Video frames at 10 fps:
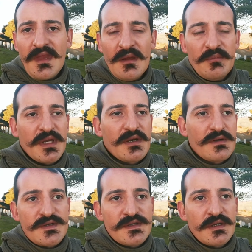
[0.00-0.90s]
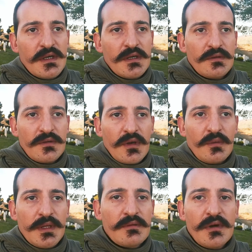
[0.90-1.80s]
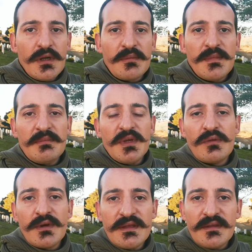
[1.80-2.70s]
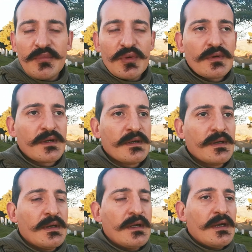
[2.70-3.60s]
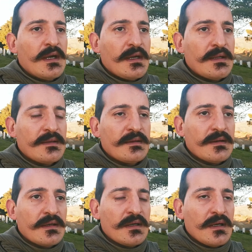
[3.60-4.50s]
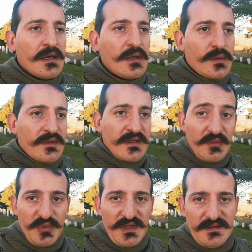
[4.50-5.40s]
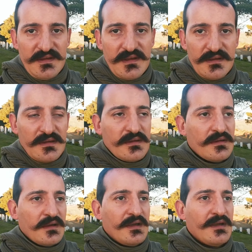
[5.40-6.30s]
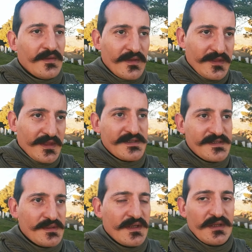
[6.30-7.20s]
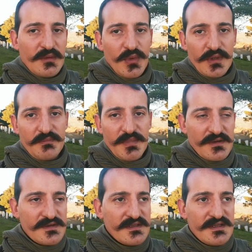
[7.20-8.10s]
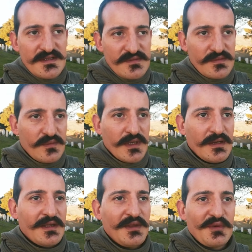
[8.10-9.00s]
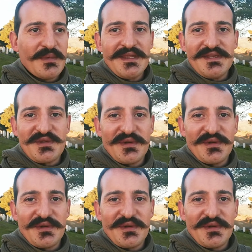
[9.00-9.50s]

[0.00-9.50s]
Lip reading: because you don't know where you're going. Maybe you read the book and you interpret the things written in the book, because this is one human issue